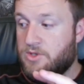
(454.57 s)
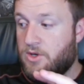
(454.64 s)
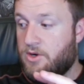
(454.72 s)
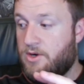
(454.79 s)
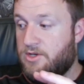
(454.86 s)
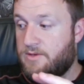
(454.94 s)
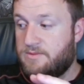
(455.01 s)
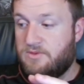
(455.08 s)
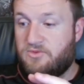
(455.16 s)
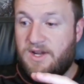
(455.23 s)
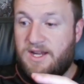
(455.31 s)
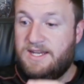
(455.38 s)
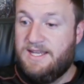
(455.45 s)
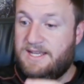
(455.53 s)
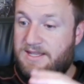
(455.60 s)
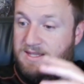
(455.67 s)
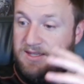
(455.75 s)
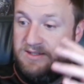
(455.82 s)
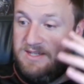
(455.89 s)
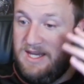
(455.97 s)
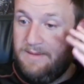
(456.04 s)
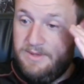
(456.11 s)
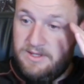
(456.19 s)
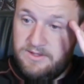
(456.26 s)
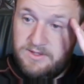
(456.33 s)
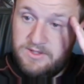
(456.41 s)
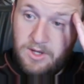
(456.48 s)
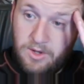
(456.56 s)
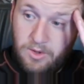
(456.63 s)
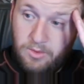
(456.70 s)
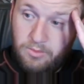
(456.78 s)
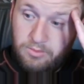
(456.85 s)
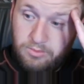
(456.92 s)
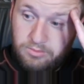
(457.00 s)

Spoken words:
are in terms of trying to get these champions. So